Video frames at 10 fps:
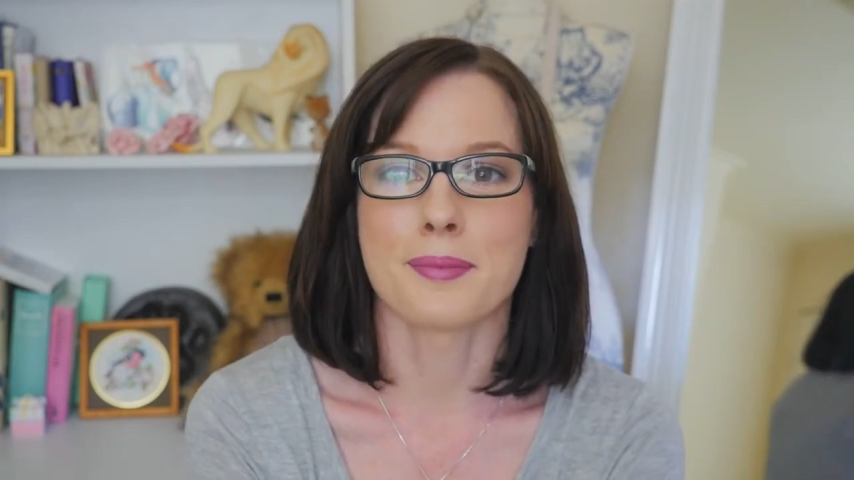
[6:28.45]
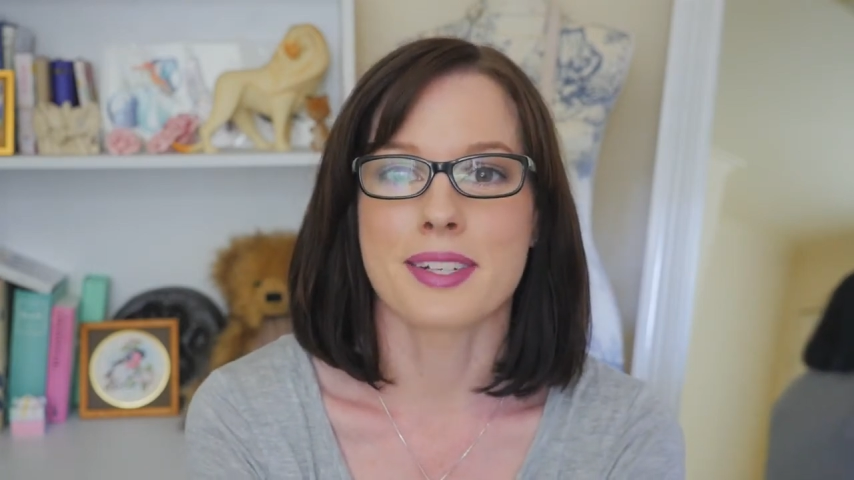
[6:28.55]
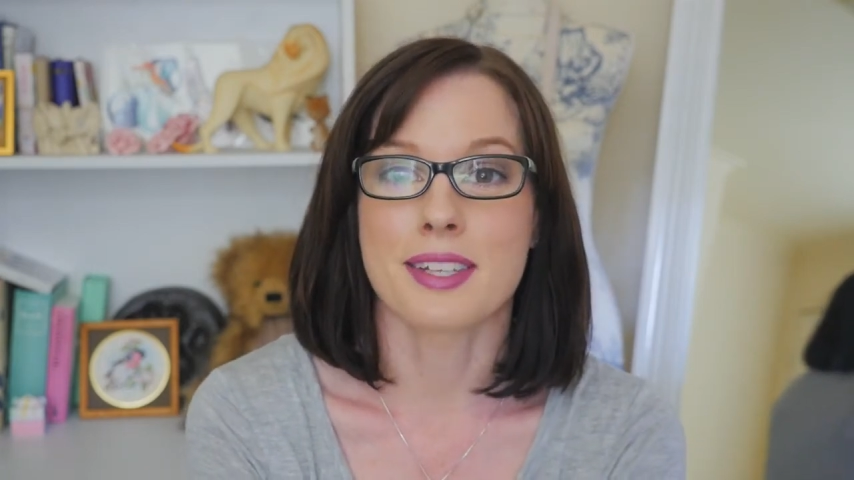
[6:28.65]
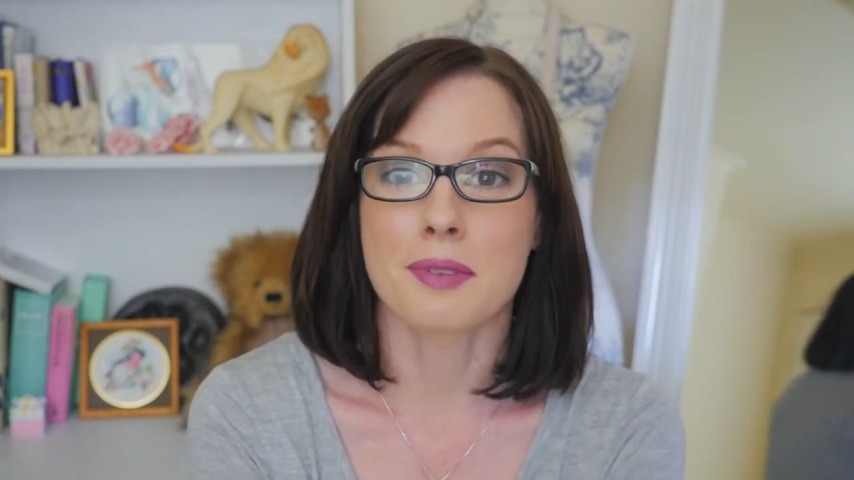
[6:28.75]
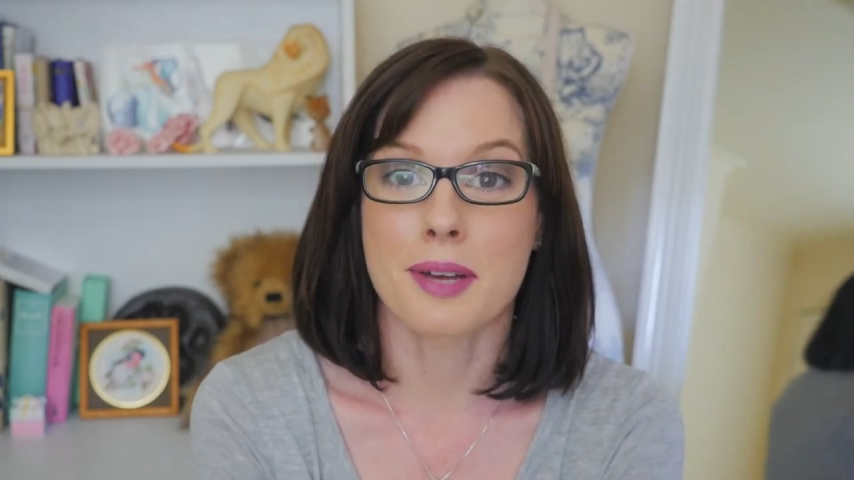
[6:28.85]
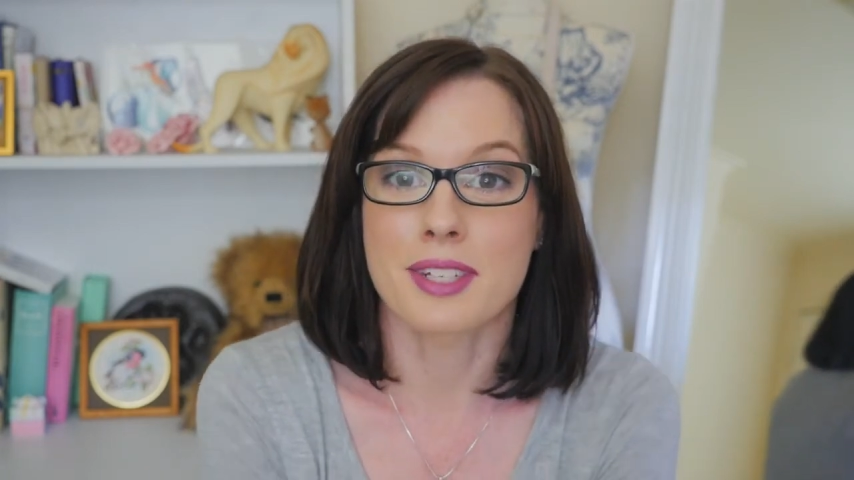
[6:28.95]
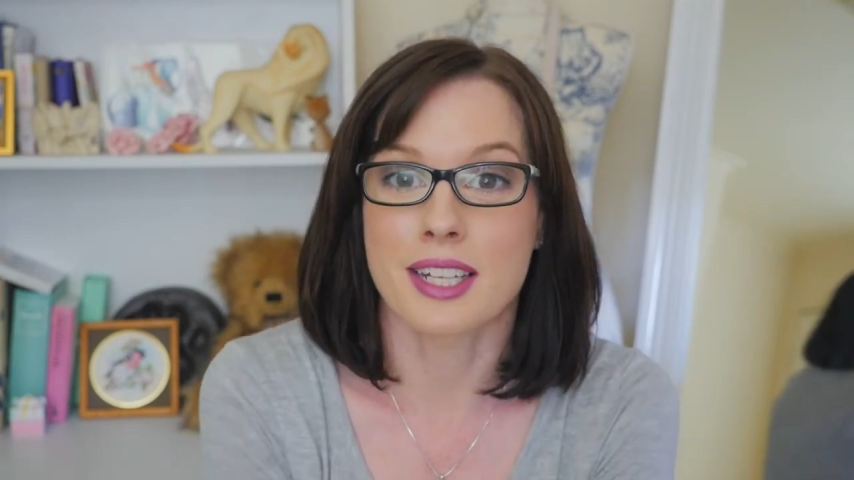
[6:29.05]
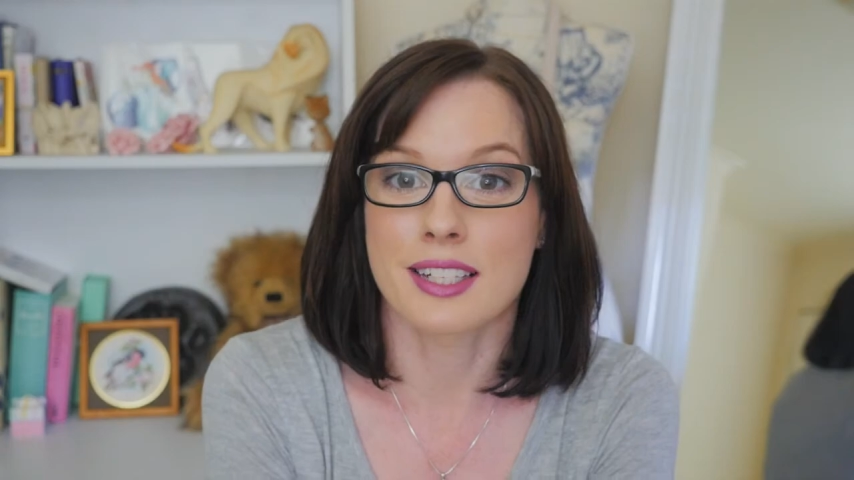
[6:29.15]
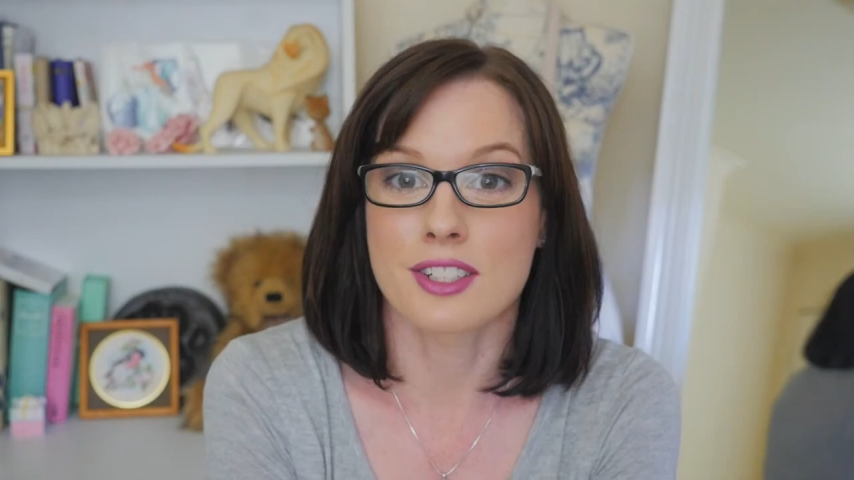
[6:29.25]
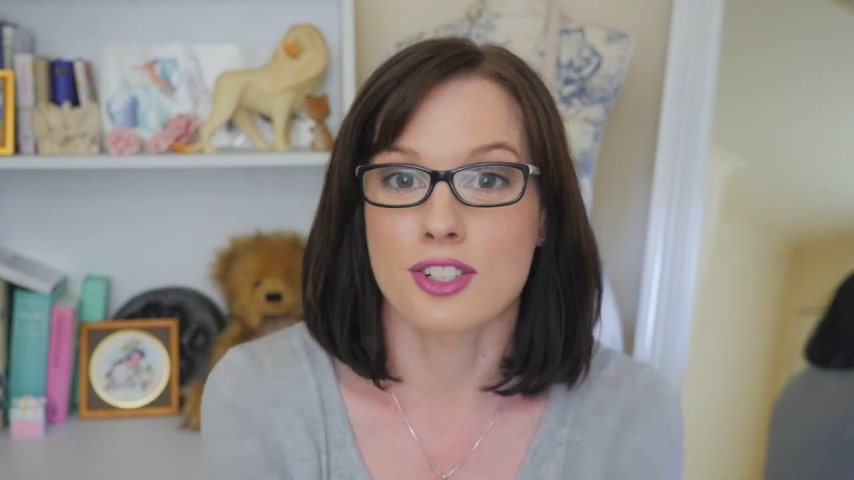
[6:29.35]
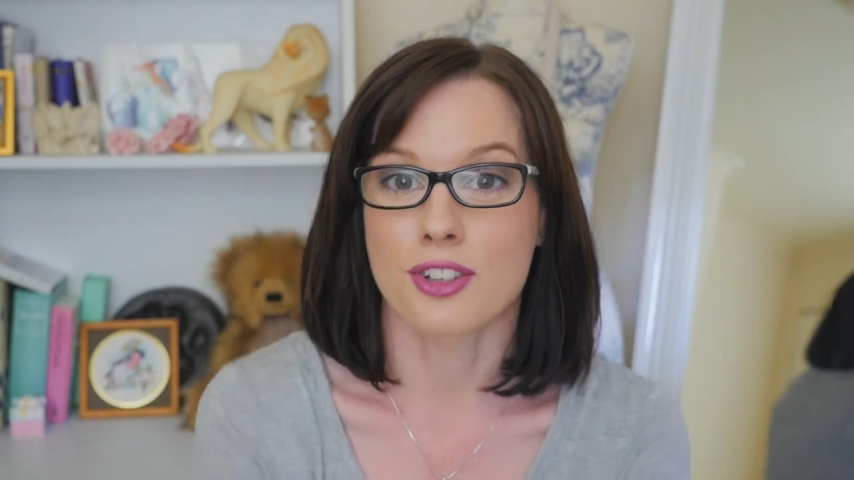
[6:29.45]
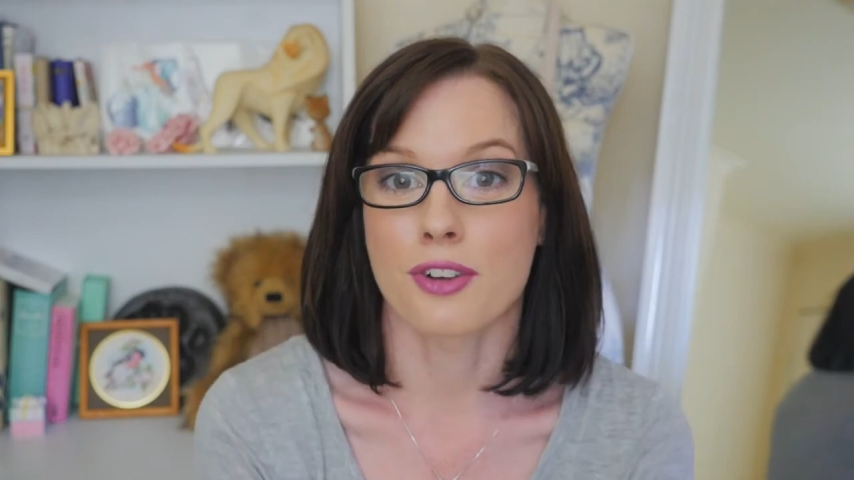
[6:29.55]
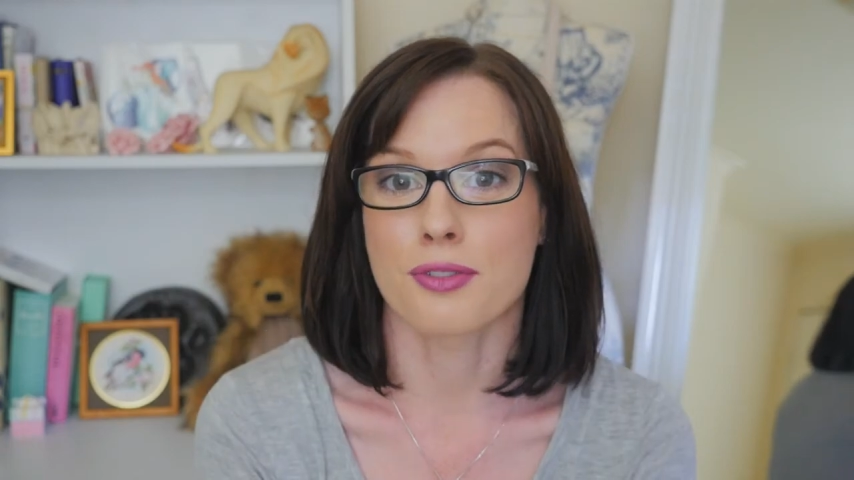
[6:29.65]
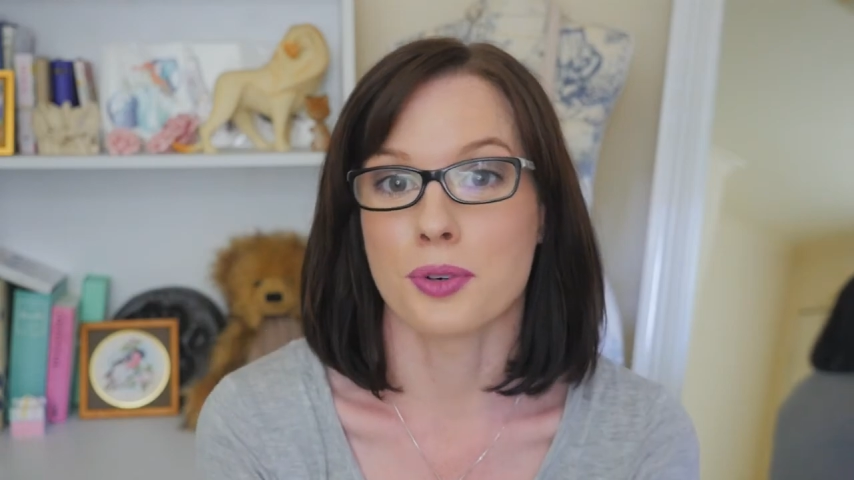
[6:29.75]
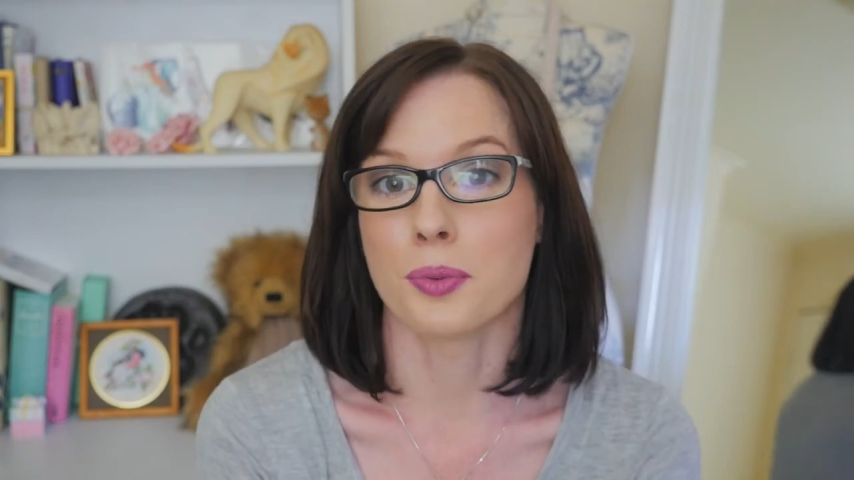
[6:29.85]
But sometimes I like to just go for a